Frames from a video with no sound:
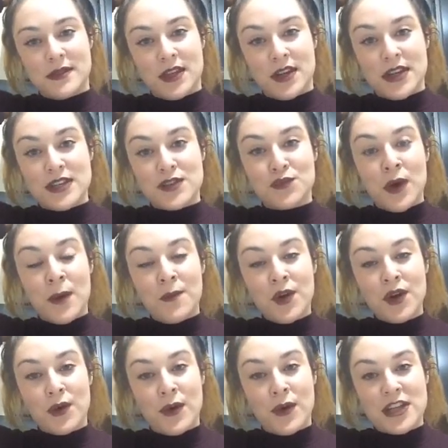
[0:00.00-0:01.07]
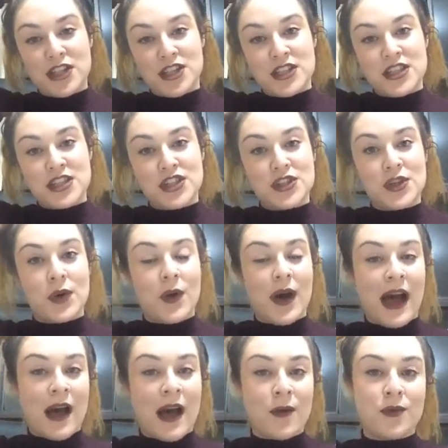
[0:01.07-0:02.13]
There is one more question, so
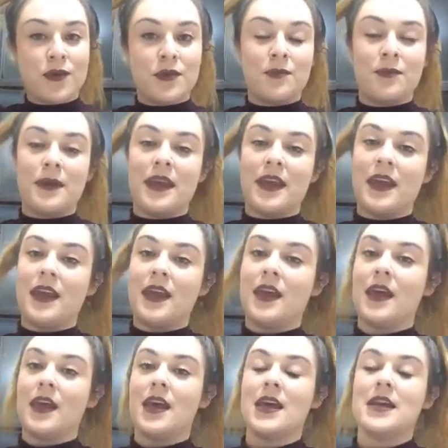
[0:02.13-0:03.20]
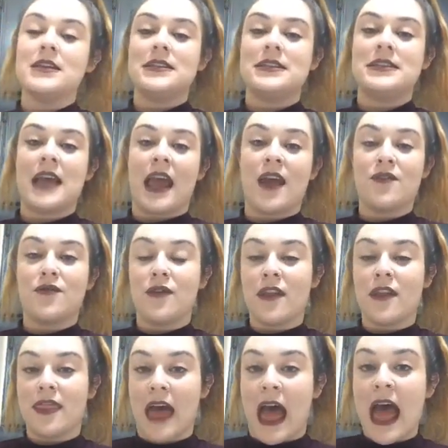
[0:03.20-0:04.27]
I will be staying for
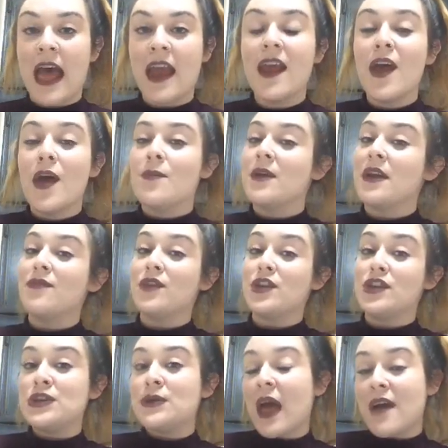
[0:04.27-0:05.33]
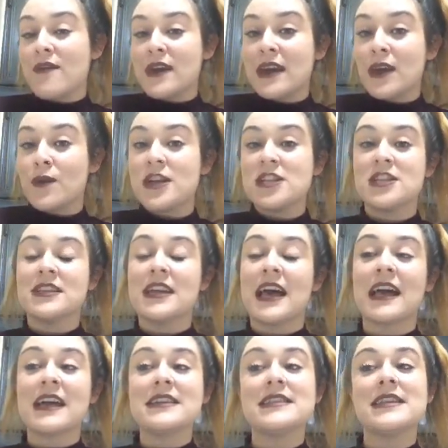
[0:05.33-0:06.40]
that. But if you do have any question,
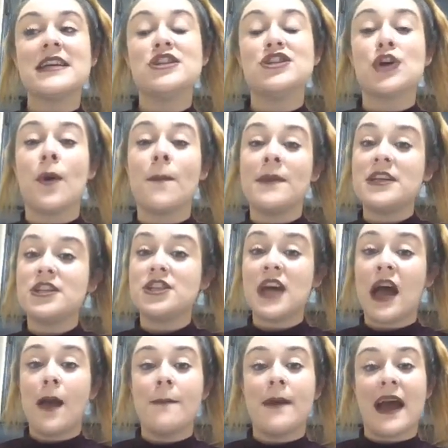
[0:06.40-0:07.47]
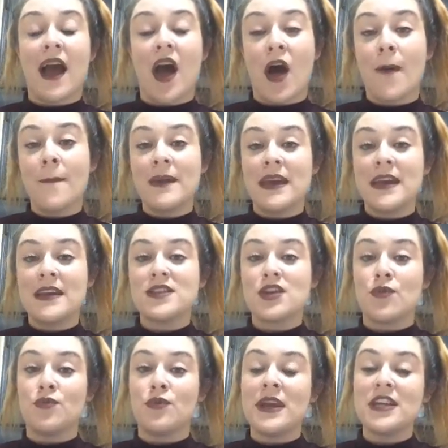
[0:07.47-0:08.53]
like I said, don't be shy. By all means,
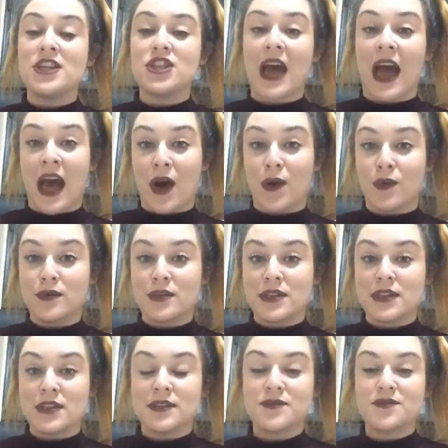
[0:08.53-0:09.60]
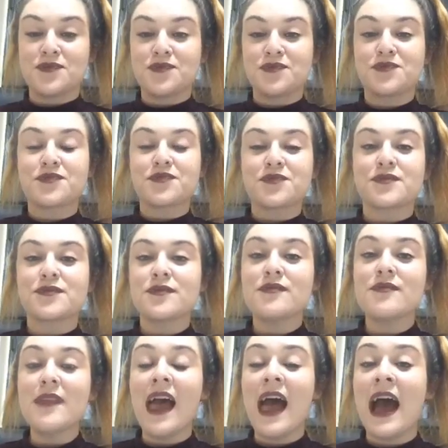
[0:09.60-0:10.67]
reach out.
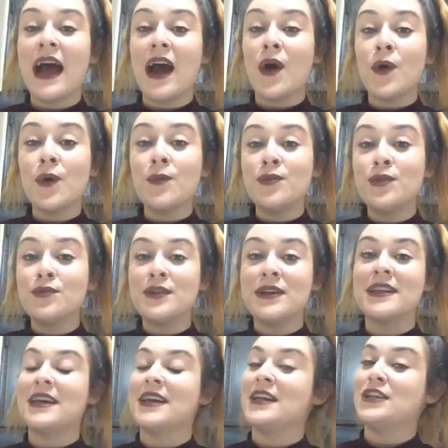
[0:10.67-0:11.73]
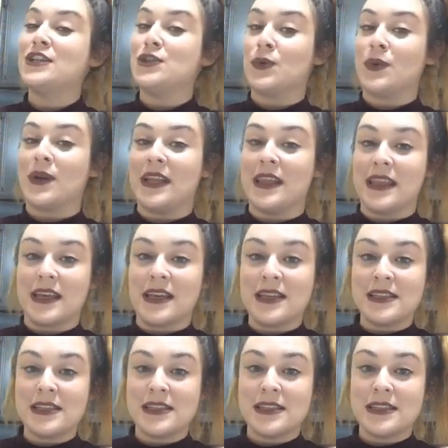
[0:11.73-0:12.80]
I hope you really enjoyed
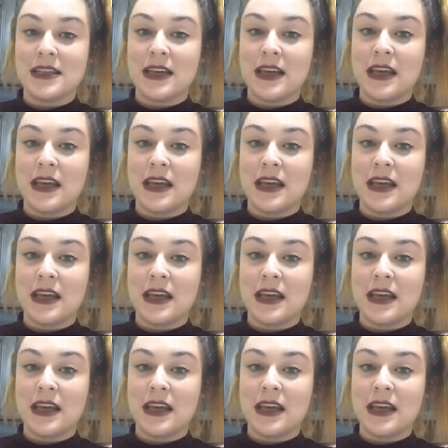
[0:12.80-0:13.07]
this.